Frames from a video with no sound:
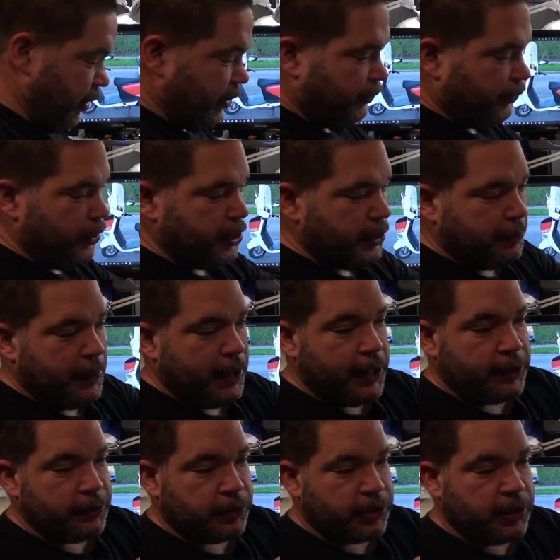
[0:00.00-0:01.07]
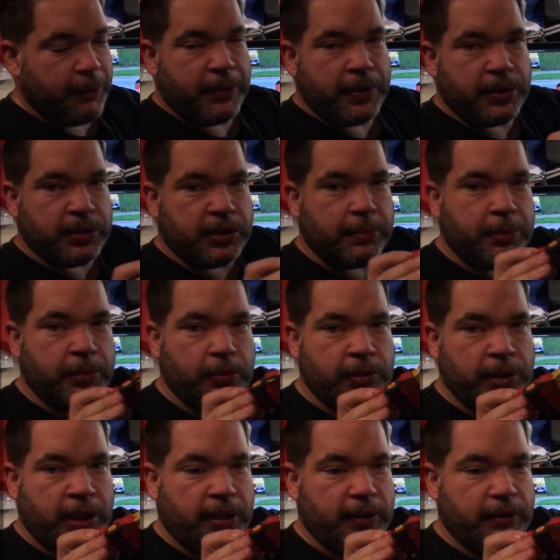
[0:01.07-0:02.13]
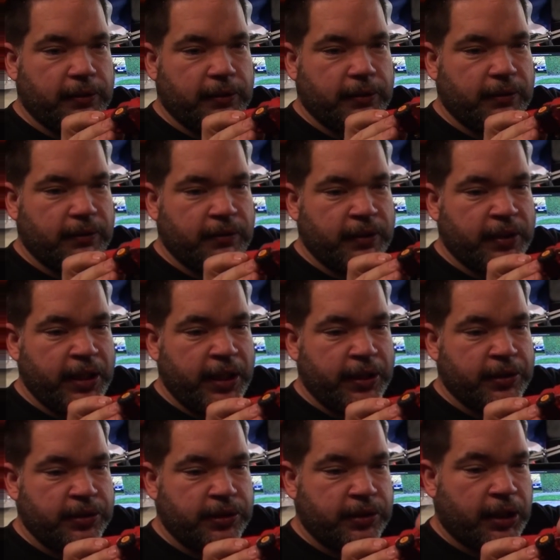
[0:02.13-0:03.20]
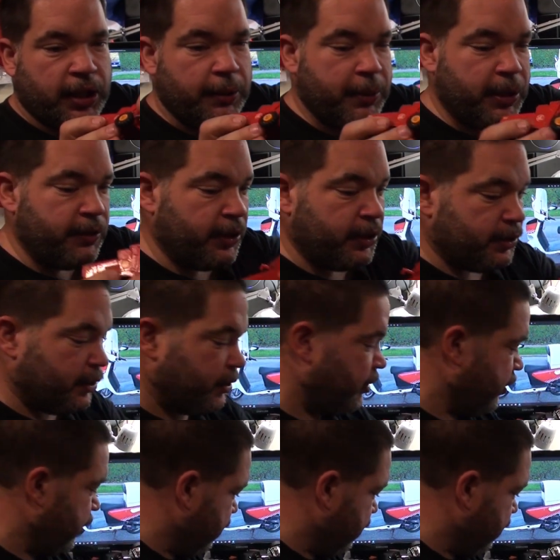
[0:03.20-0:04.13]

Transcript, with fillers: need to find a pin or something just to put on that there because it's come out that side.